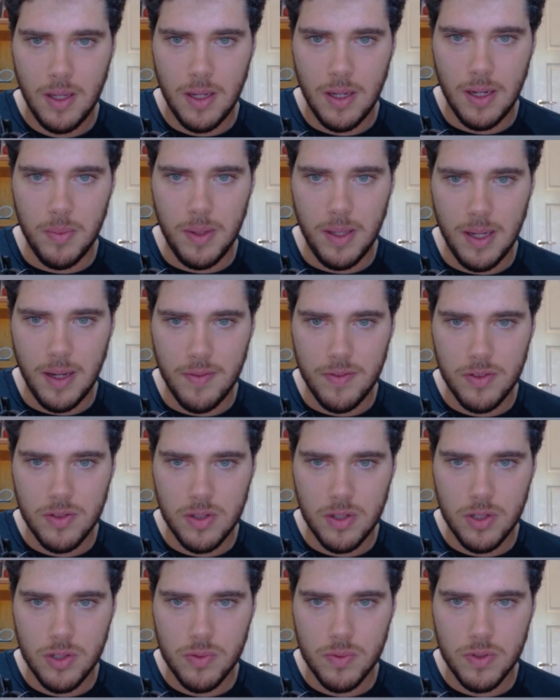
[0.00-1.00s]
we have
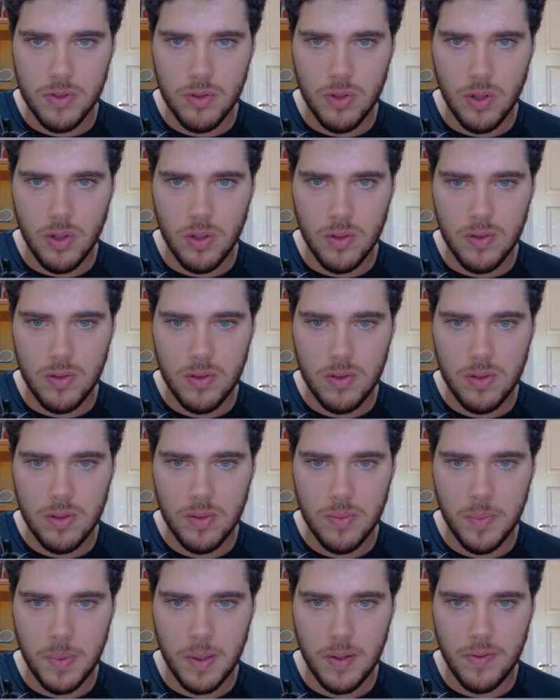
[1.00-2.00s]
search
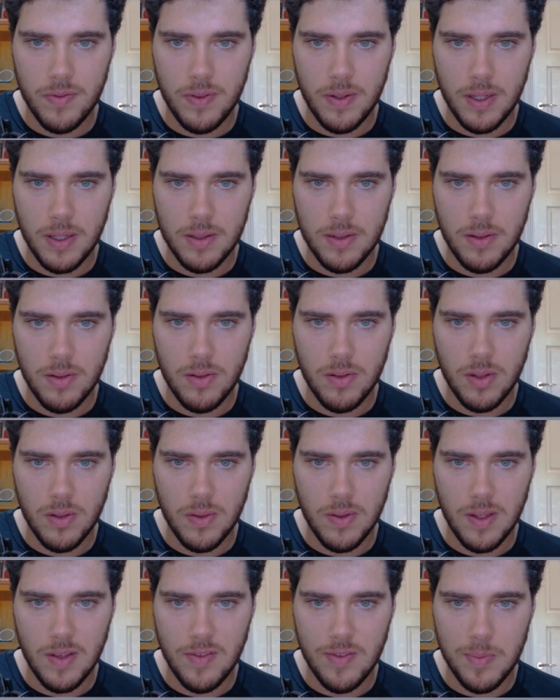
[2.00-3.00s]
results. Perfect. And so
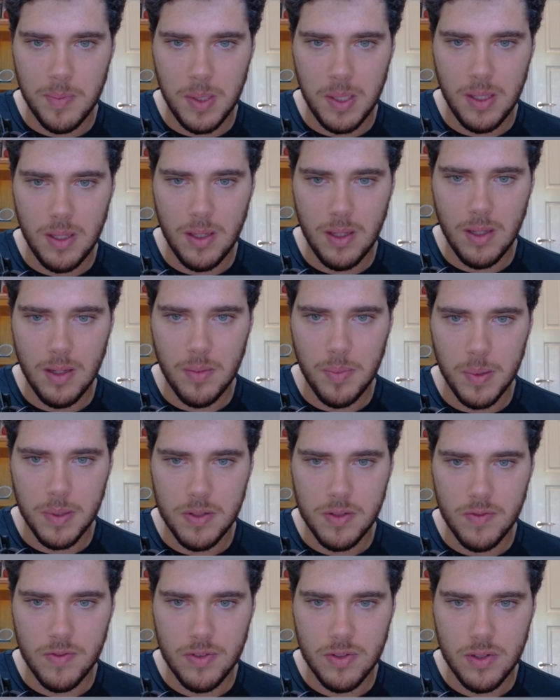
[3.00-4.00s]
it gives me a
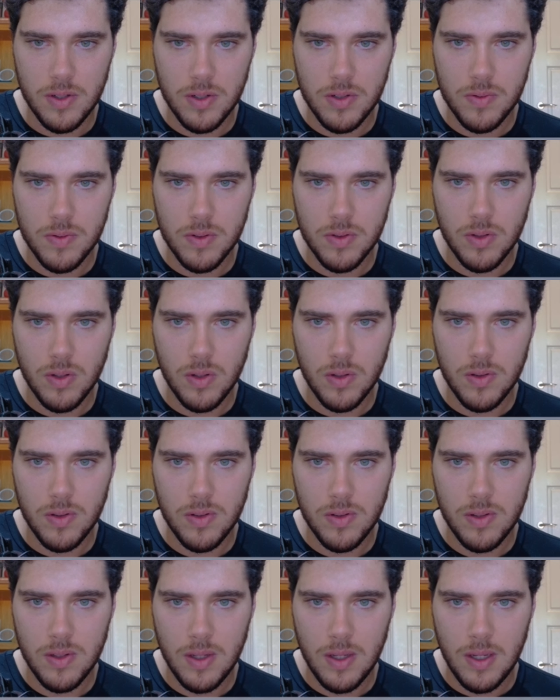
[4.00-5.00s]
bunch of search
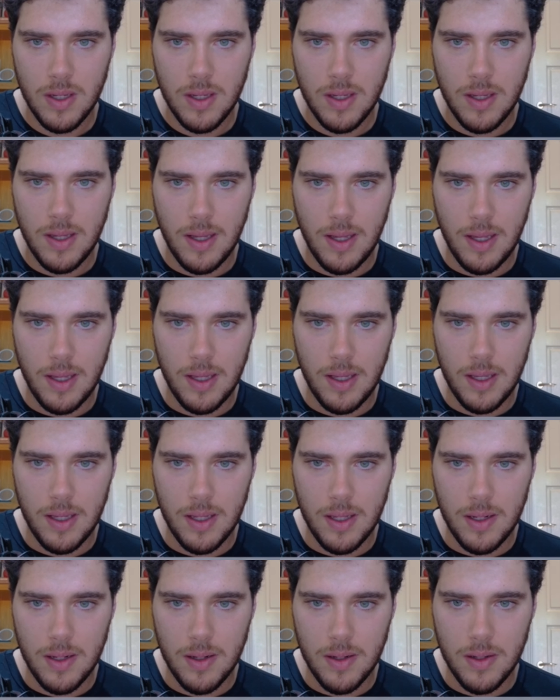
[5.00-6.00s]
results.
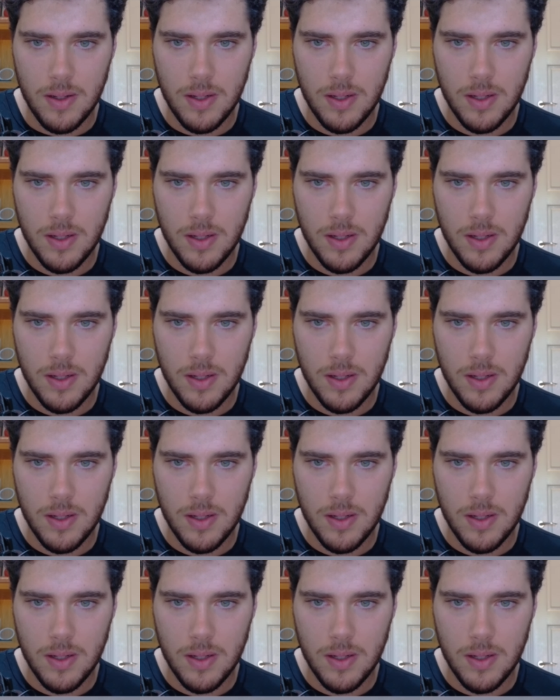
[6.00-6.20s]
And